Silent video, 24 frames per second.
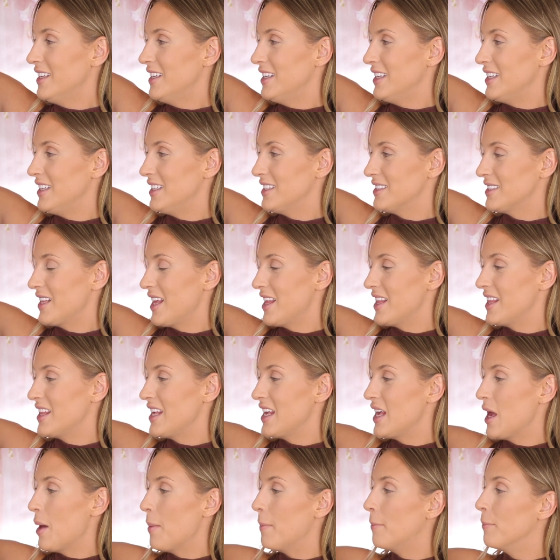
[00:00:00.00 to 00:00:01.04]
is
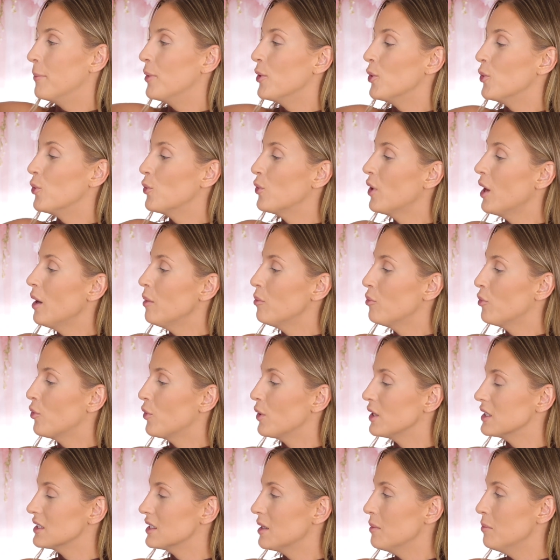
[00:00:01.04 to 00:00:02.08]
the Moon
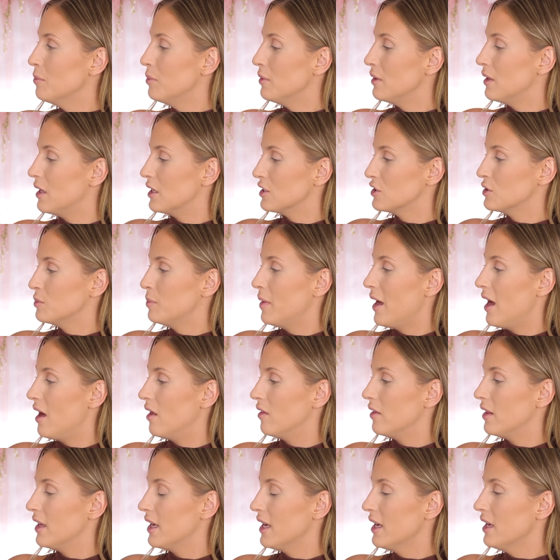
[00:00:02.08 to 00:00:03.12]
Prism Blush
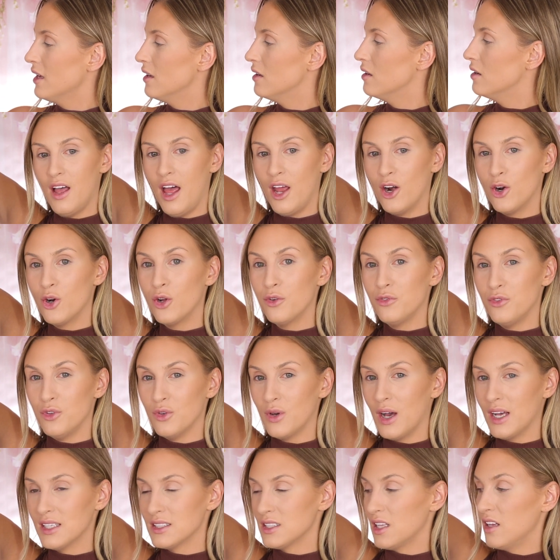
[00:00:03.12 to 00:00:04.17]
Palette. I don't know if you
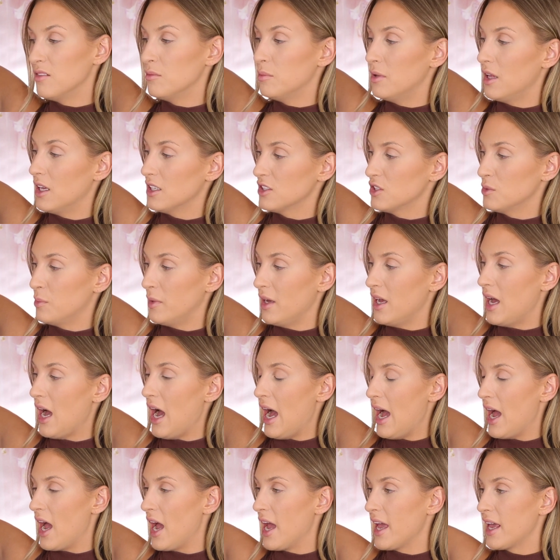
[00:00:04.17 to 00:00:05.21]
guys love blush, but
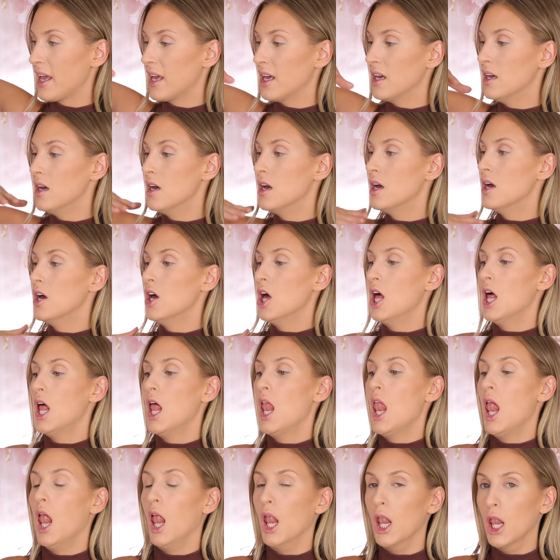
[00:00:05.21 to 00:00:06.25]
I
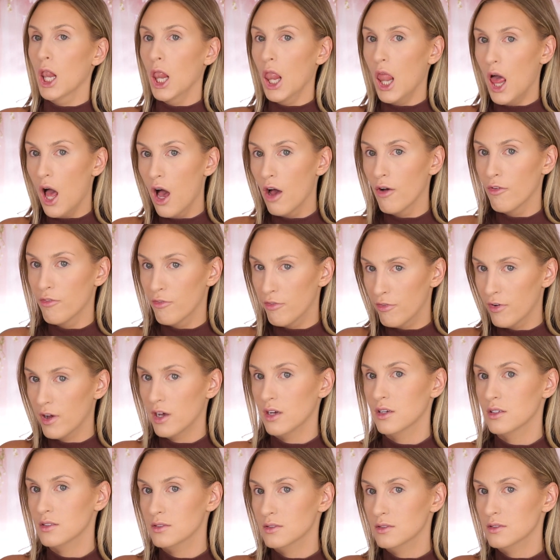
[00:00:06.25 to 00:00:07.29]
love,
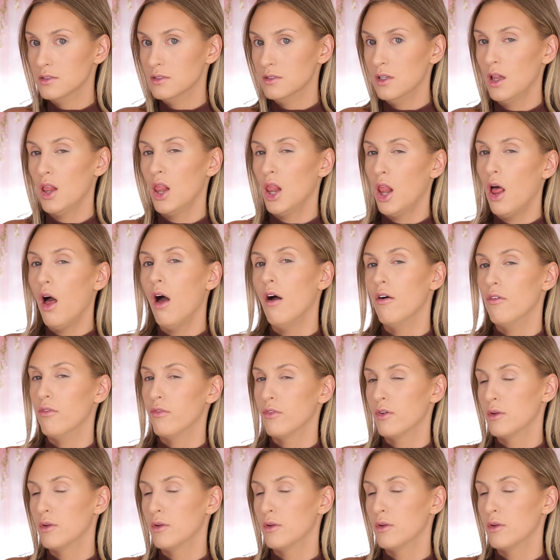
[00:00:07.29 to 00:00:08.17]
love